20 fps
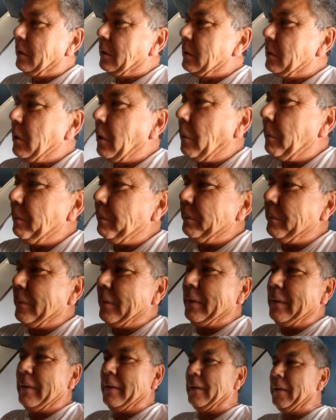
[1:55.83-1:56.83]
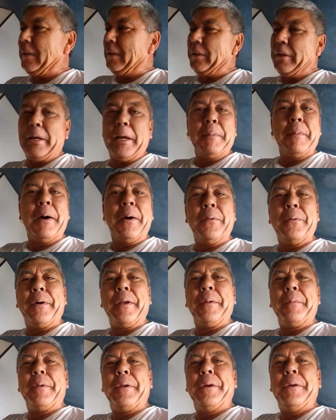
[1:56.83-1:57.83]
So think about
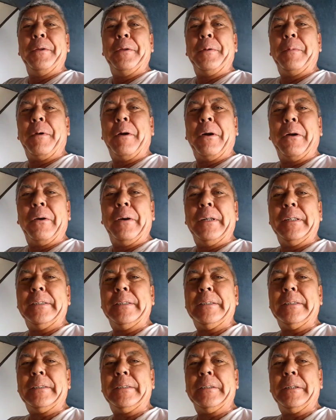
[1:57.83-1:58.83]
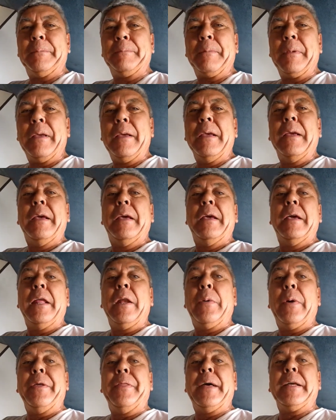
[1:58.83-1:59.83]
what I'm going to do tomorrow. So
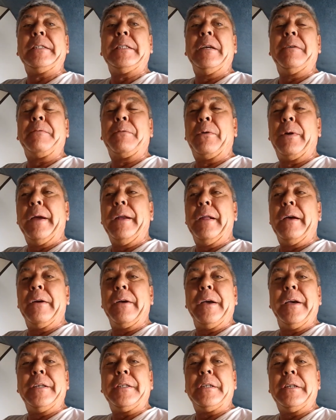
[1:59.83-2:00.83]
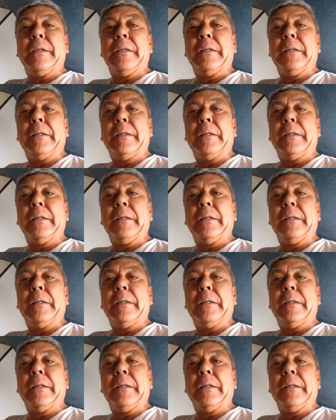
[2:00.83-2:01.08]
anyway, that's it for right now, guys.